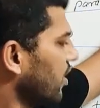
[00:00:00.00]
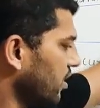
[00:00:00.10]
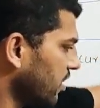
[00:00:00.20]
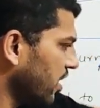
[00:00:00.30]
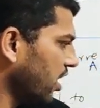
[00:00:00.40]

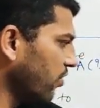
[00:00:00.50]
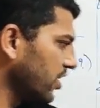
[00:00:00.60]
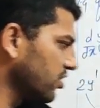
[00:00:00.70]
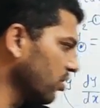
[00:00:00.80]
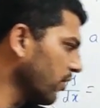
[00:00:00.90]
in the
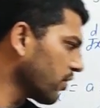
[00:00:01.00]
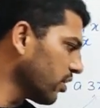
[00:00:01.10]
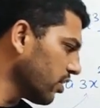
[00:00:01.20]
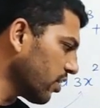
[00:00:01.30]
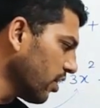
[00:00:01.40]
equation of
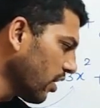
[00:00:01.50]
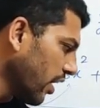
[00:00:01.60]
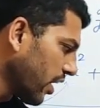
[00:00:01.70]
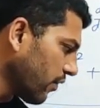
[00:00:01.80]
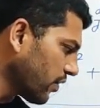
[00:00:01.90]
curve
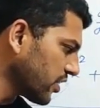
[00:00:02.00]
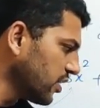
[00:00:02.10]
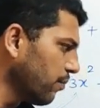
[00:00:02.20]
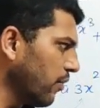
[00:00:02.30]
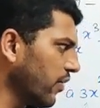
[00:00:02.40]
and after
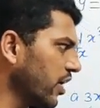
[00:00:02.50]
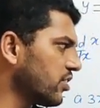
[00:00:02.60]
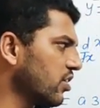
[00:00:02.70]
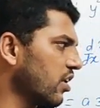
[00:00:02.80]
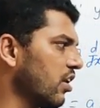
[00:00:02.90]

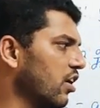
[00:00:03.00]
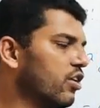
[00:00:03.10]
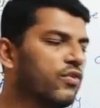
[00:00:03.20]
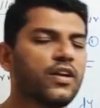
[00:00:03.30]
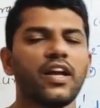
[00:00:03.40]
simplification
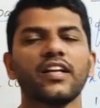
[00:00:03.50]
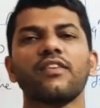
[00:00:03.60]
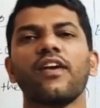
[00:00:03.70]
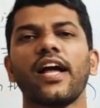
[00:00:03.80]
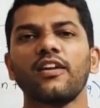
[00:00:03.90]
you will get the
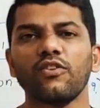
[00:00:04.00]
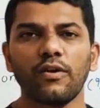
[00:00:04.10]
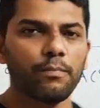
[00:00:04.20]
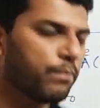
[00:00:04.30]
value of